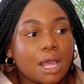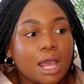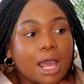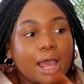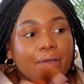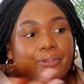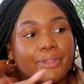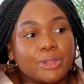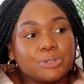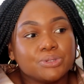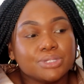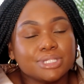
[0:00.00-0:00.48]

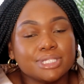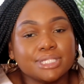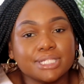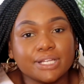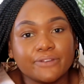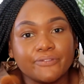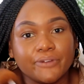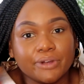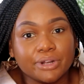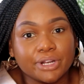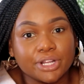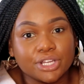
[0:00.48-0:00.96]
And that's what stick
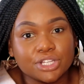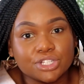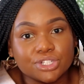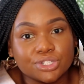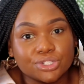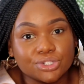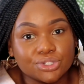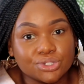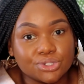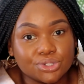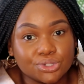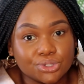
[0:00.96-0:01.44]

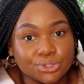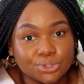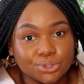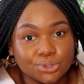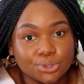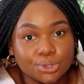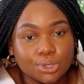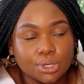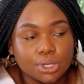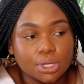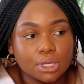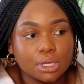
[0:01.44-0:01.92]
foundations do.
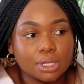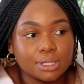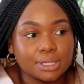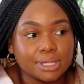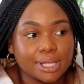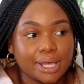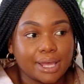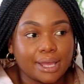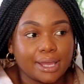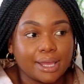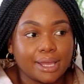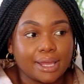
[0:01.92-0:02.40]

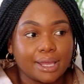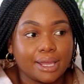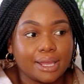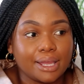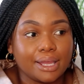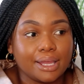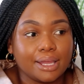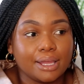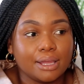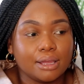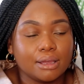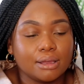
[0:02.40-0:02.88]

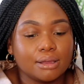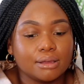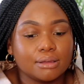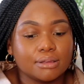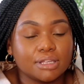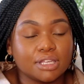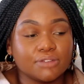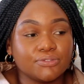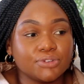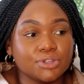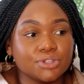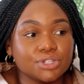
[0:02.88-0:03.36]
They
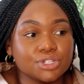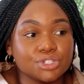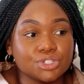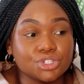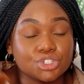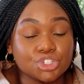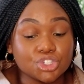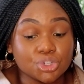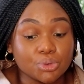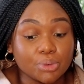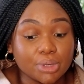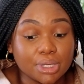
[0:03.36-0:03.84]
give you this
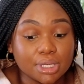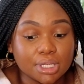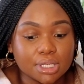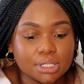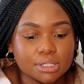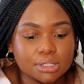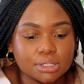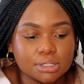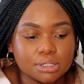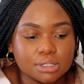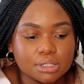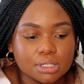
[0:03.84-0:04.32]

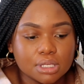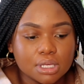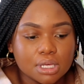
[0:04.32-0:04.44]
dewiness